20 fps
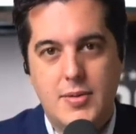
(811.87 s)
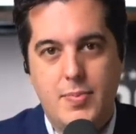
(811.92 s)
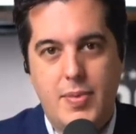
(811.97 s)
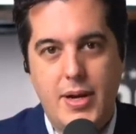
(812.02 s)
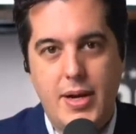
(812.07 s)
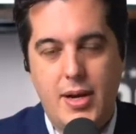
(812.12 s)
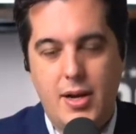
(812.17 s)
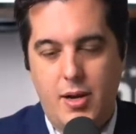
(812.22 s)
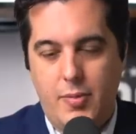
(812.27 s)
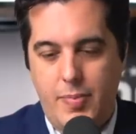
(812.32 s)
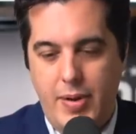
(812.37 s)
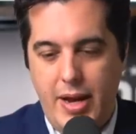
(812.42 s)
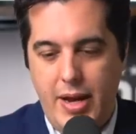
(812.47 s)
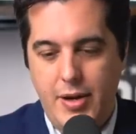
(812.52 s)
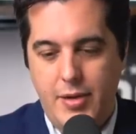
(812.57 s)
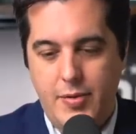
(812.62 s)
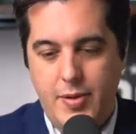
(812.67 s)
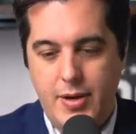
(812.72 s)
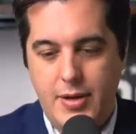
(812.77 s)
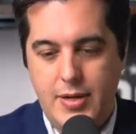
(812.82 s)
but, you know,
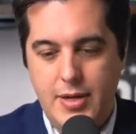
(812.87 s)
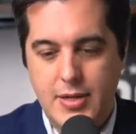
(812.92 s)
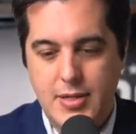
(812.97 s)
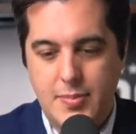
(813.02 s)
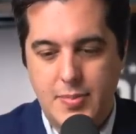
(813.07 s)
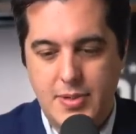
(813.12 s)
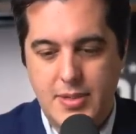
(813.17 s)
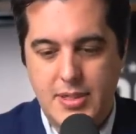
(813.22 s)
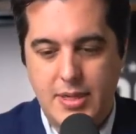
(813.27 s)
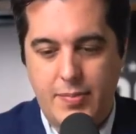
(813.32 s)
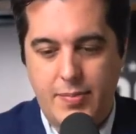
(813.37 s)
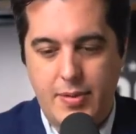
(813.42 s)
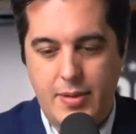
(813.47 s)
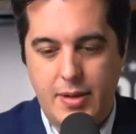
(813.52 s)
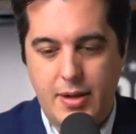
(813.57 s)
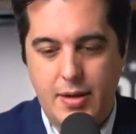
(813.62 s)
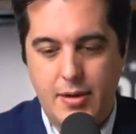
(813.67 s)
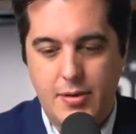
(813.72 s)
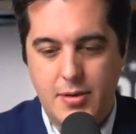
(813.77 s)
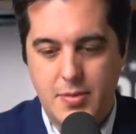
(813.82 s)
patriotism is something
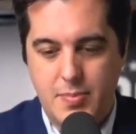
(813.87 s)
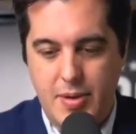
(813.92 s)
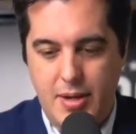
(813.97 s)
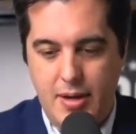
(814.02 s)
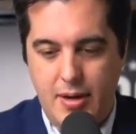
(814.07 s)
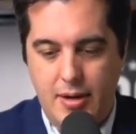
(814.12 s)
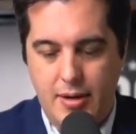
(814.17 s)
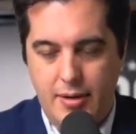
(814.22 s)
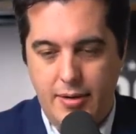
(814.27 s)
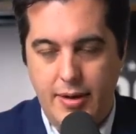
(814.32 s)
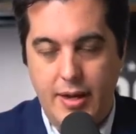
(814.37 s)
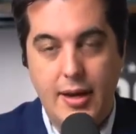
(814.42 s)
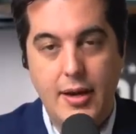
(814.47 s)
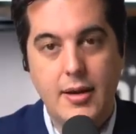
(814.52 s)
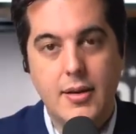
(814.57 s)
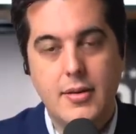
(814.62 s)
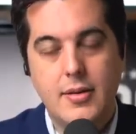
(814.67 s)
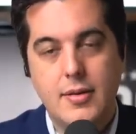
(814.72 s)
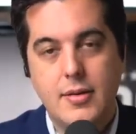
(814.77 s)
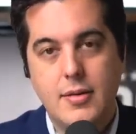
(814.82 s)
that goes beyond that.